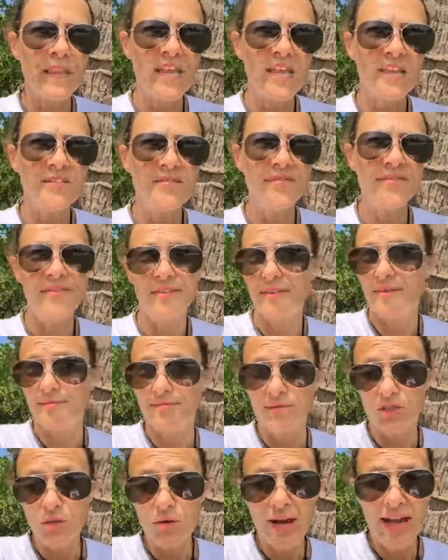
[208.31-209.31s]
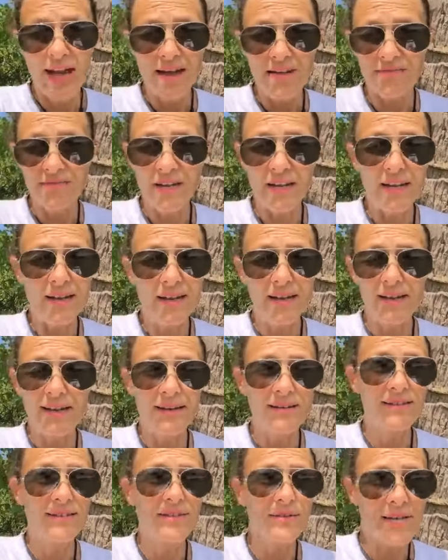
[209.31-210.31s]
If you have
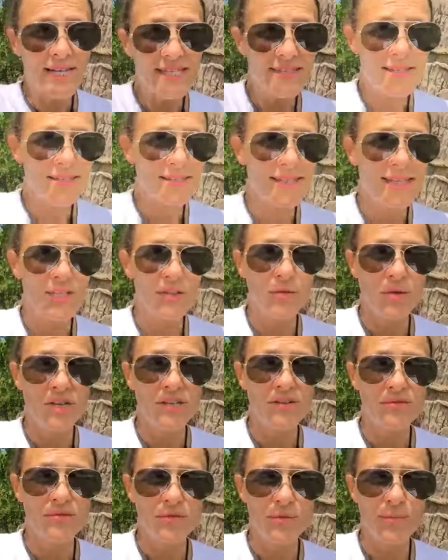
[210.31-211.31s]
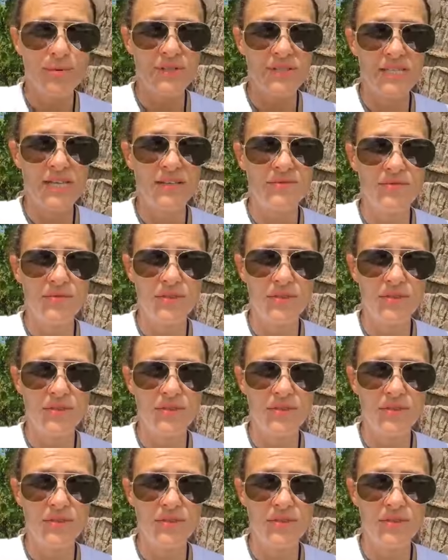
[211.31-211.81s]
greater than 24%